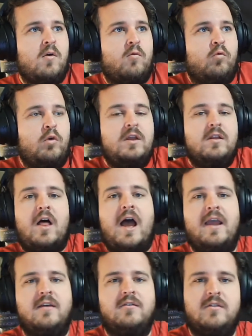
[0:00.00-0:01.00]

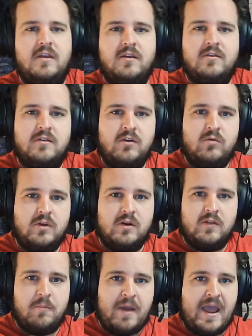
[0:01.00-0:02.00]
realize things that you did
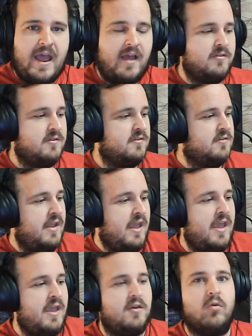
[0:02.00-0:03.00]
in the past and say,
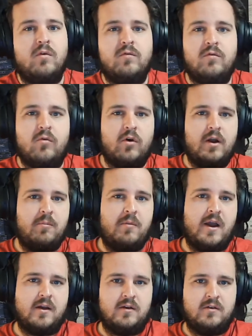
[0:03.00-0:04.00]
hey, going forward, I'm
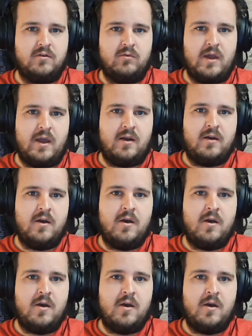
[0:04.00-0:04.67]
not going to do that.